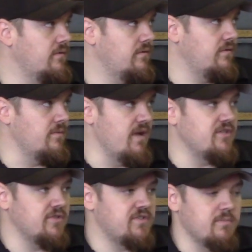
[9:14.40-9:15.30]
the
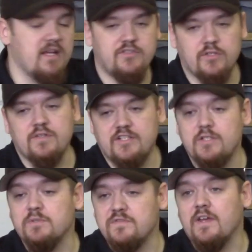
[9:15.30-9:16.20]
measures to make sure that
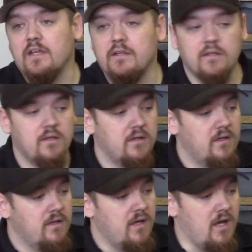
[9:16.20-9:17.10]
she was fed.
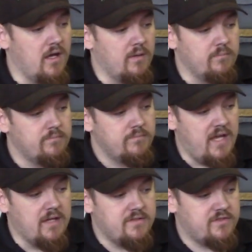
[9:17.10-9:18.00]

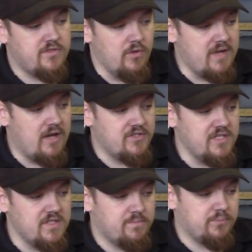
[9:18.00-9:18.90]
And so now
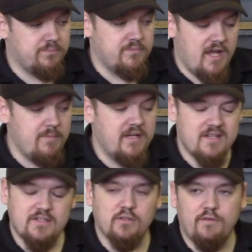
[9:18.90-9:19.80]
she's not made
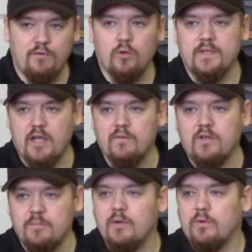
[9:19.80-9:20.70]
necessarily a full
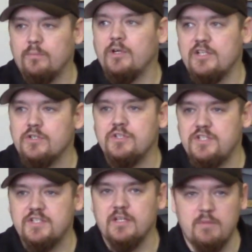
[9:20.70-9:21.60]
recovery, but we're pretty sure
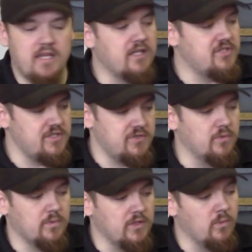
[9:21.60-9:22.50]
she's going to make it. She's
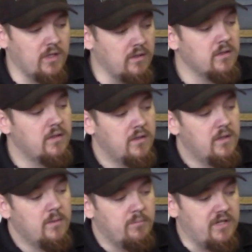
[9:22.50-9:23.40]
doing really well.
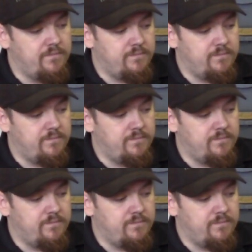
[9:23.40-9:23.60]
But